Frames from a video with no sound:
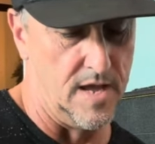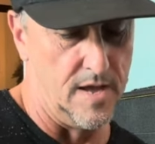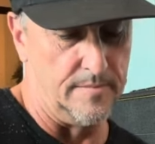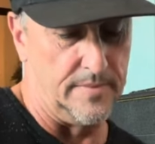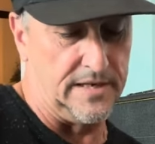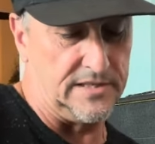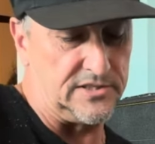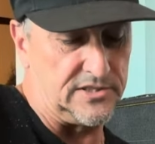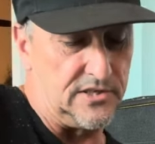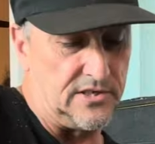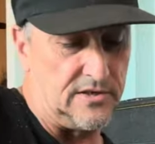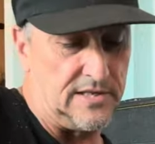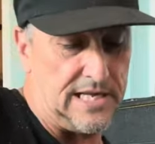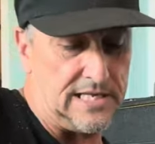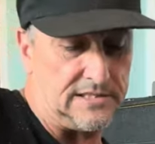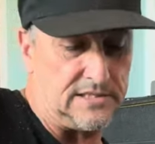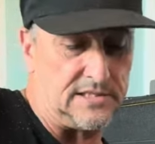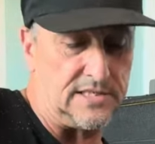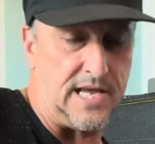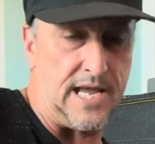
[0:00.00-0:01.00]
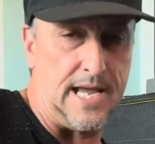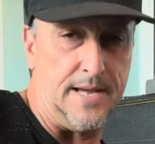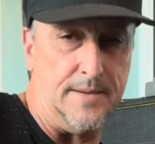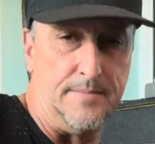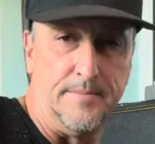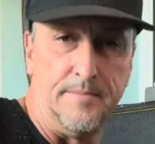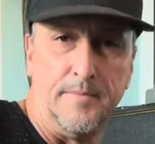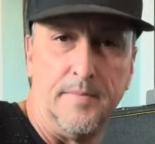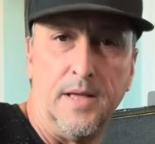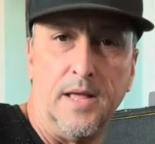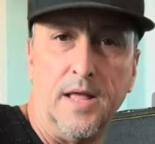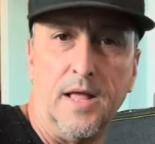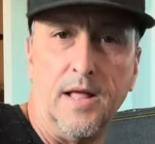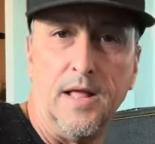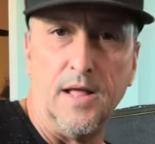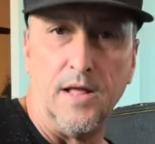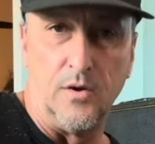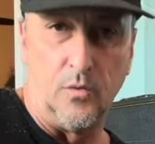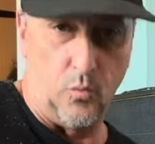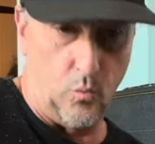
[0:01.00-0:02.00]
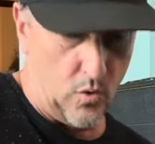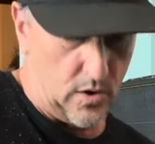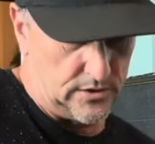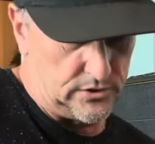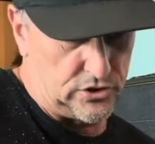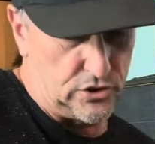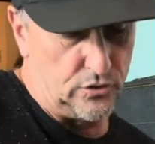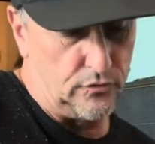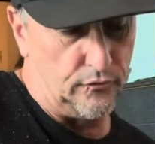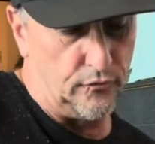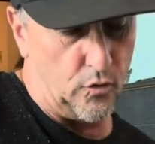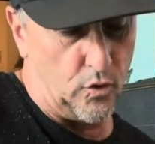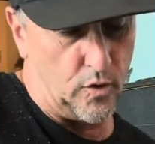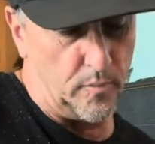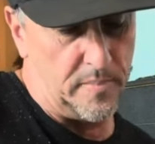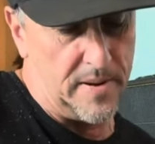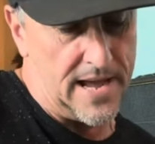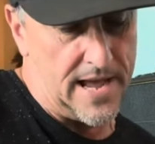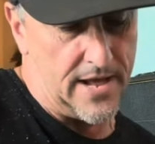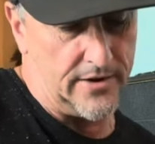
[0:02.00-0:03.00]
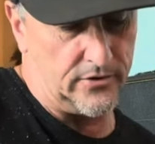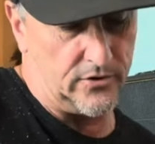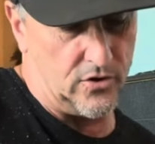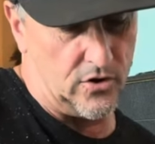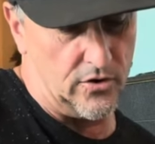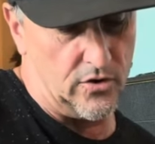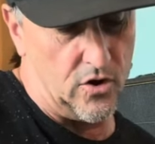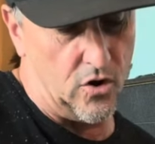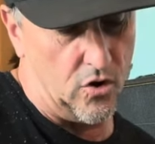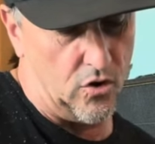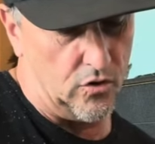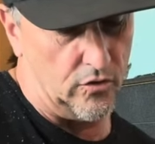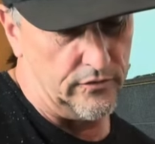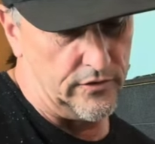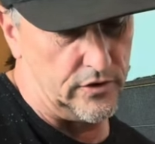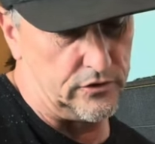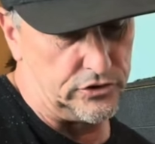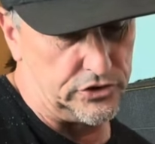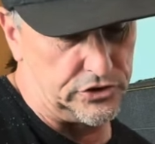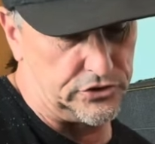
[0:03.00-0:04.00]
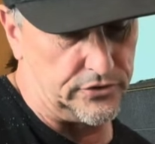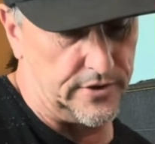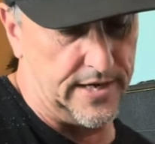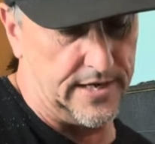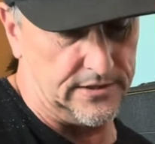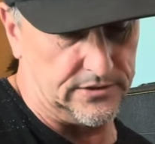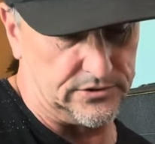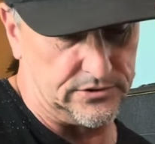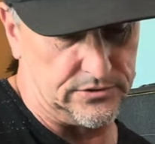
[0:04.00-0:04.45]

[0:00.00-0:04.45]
it's still that same 1, 2, 4 pattern on all those strings.